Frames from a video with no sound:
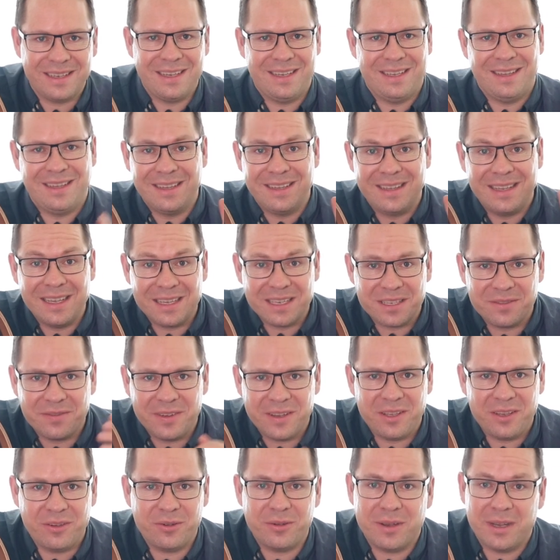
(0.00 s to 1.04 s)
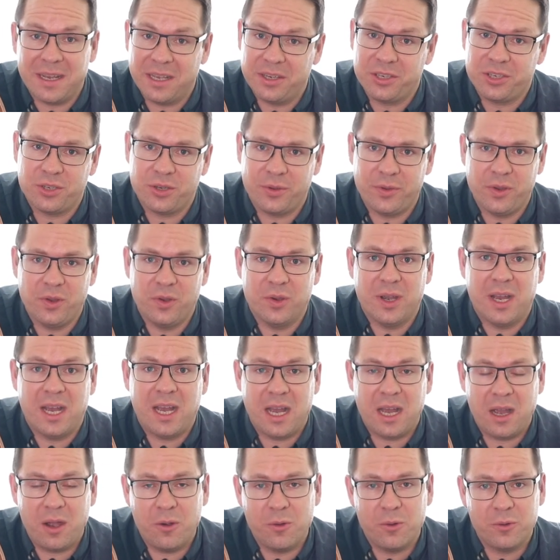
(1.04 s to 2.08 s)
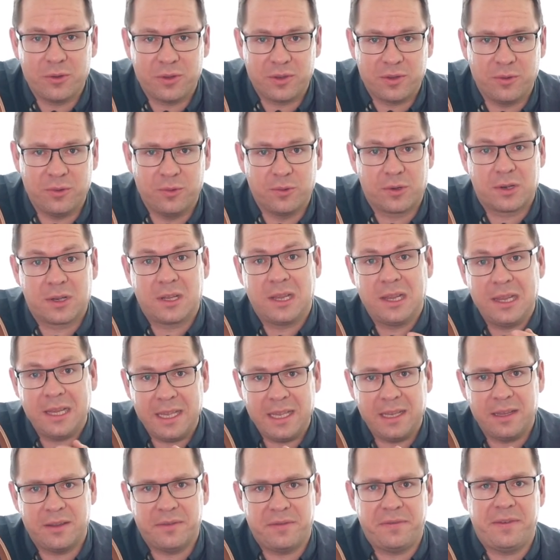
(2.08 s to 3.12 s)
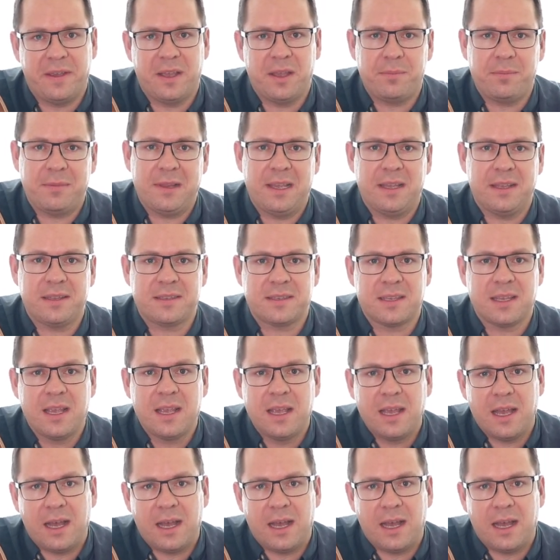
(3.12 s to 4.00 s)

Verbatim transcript: In this video I show you how to clean the fan blades